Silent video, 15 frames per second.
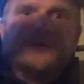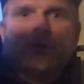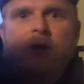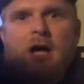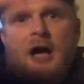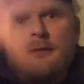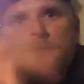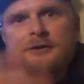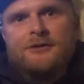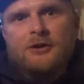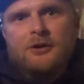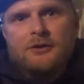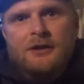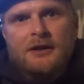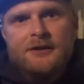to the
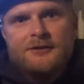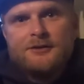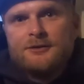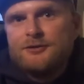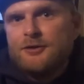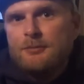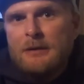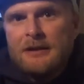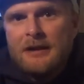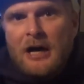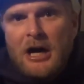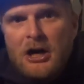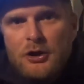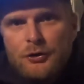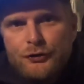Amazonas, to
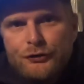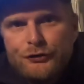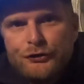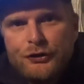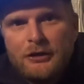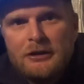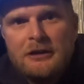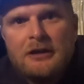Manaus